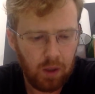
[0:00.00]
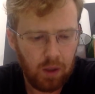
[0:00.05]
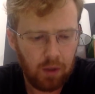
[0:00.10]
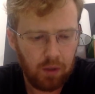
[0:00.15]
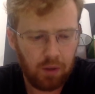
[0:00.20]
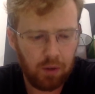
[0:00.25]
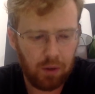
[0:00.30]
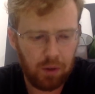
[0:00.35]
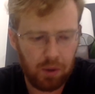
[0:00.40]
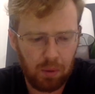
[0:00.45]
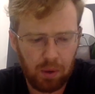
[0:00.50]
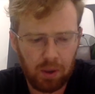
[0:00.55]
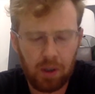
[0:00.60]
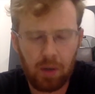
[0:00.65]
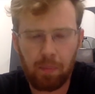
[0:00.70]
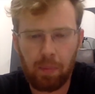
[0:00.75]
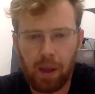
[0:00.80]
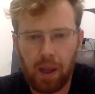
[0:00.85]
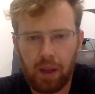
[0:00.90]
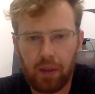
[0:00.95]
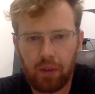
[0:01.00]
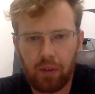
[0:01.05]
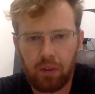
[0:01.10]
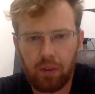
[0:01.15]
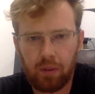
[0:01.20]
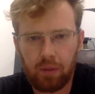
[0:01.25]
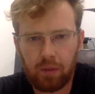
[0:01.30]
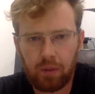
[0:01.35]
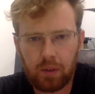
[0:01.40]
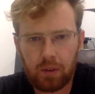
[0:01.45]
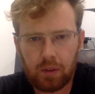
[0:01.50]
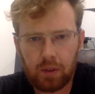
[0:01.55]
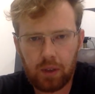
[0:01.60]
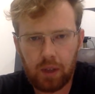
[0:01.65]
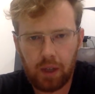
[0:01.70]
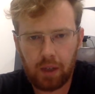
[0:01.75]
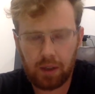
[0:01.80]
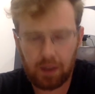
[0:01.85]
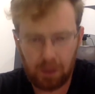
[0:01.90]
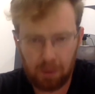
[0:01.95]
So they're doing their best
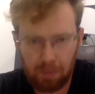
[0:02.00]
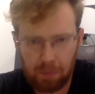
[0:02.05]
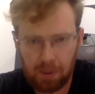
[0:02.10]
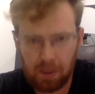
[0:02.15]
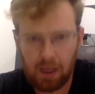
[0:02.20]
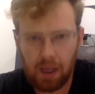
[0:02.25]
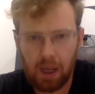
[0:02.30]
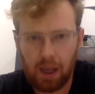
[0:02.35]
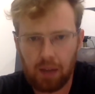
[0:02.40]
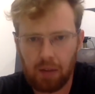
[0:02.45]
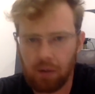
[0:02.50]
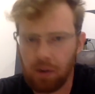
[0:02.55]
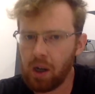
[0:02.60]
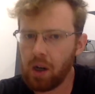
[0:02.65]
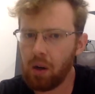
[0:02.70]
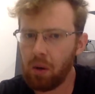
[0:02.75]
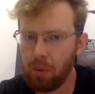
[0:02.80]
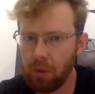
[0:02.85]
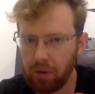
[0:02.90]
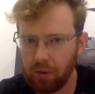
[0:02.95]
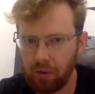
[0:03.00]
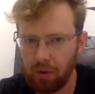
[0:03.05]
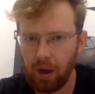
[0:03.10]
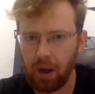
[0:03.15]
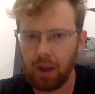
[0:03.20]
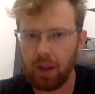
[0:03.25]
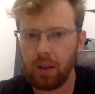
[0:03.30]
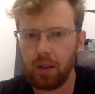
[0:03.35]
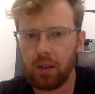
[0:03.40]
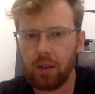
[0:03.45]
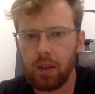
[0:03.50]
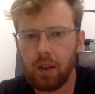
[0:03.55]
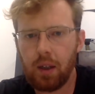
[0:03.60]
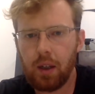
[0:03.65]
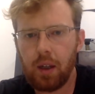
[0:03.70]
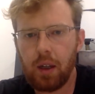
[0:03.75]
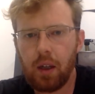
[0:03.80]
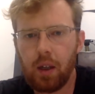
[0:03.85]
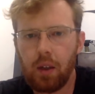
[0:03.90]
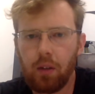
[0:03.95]
at the EPA. They're not always right.
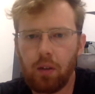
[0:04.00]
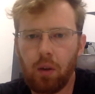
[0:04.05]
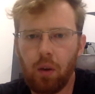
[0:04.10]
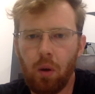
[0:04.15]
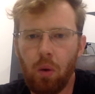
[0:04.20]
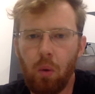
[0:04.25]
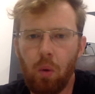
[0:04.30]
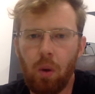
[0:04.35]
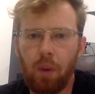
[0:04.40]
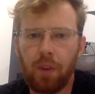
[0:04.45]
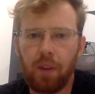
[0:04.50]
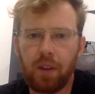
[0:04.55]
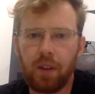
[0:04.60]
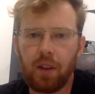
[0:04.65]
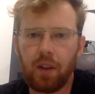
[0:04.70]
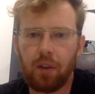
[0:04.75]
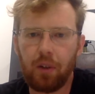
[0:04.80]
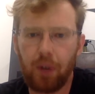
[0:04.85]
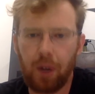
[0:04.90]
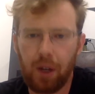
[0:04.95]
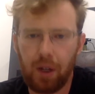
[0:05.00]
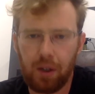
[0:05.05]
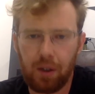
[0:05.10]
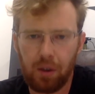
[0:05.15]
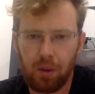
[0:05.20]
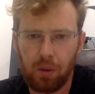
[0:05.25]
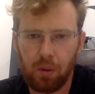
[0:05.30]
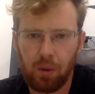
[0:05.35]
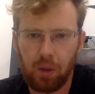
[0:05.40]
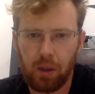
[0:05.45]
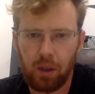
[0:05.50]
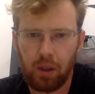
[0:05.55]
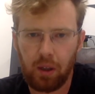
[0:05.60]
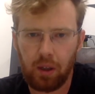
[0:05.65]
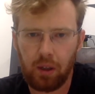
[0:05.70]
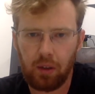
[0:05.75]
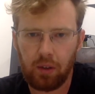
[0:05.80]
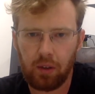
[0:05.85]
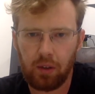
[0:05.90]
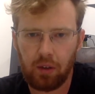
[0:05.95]
So one thing they try to do
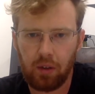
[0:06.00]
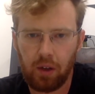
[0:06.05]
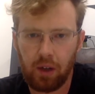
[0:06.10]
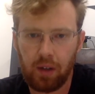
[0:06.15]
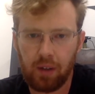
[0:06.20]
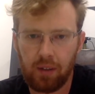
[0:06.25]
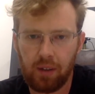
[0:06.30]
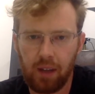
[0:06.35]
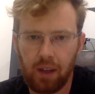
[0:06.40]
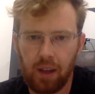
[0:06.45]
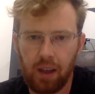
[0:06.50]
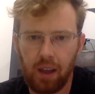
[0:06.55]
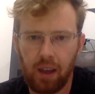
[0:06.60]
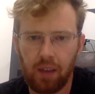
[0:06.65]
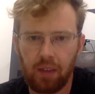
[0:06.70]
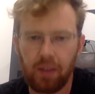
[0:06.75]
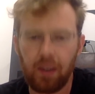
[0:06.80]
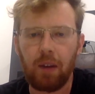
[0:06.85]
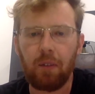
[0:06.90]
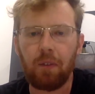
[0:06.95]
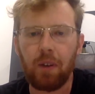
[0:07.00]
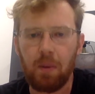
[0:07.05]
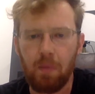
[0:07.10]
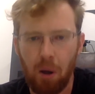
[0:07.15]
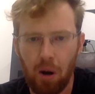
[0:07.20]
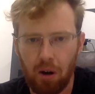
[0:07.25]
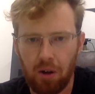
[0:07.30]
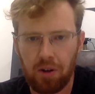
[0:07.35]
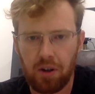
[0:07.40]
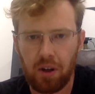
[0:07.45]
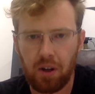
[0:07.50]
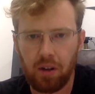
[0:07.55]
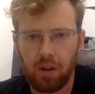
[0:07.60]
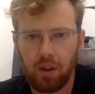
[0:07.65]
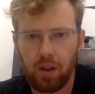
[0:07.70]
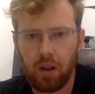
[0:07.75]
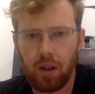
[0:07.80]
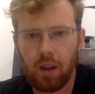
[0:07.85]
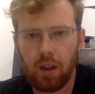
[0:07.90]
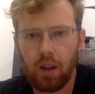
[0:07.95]
is they try to set a safety margin.
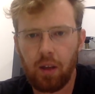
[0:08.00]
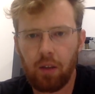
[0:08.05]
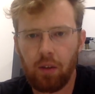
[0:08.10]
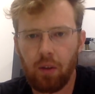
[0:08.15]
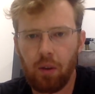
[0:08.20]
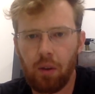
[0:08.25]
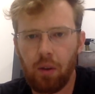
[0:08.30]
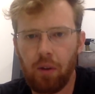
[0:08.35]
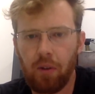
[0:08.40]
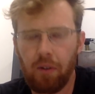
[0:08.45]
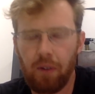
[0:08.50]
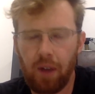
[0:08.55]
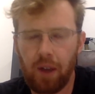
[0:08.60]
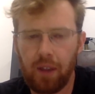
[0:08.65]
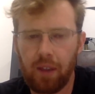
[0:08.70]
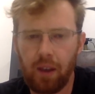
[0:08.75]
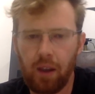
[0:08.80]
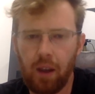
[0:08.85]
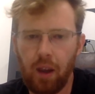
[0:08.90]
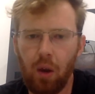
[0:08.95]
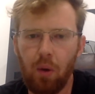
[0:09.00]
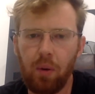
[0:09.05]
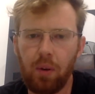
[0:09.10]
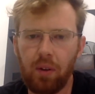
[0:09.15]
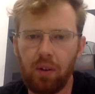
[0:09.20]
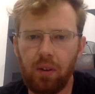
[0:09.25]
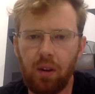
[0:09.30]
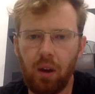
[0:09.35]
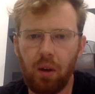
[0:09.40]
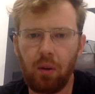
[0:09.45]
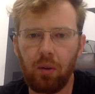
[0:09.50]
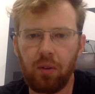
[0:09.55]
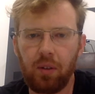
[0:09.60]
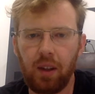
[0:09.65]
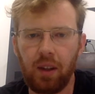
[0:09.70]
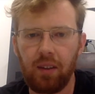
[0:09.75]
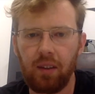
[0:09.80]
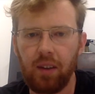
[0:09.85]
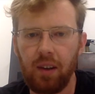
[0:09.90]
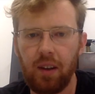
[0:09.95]
So they'll find the lowest dose
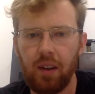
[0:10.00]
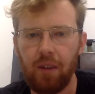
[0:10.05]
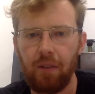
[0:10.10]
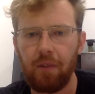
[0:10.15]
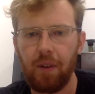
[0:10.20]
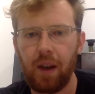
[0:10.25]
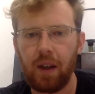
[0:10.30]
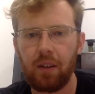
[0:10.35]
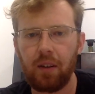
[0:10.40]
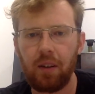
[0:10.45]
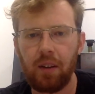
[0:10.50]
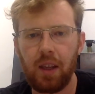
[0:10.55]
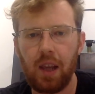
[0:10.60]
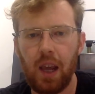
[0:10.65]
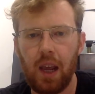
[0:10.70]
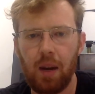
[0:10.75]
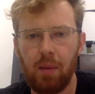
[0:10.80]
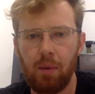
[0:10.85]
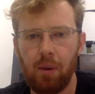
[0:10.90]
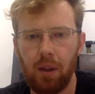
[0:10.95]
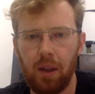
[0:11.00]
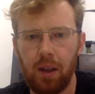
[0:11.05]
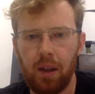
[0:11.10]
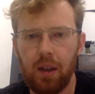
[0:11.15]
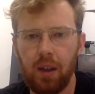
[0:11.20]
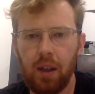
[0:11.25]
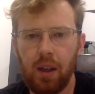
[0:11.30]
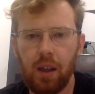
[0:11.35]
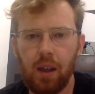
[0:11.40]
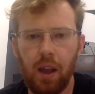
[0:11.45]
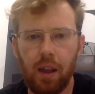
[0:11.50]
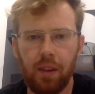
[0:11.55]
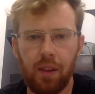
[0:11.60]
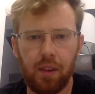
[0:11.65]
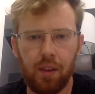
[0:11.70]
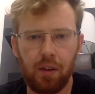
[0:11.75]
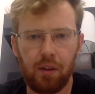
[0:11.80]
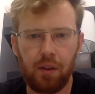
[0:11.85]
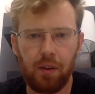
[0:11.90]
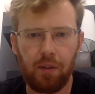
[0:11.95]
they see an effect on the animal in, and
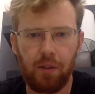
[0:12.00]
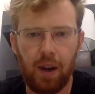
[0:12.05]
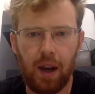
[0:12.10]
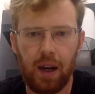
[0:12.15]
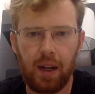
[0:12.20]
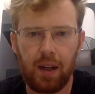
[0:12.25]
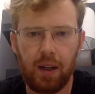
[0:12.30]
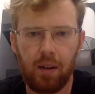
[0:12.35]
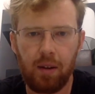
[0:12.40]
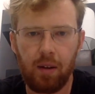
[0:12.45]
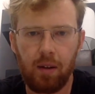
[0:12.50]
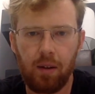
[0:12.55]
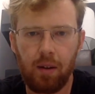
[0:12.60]
then they'll divide it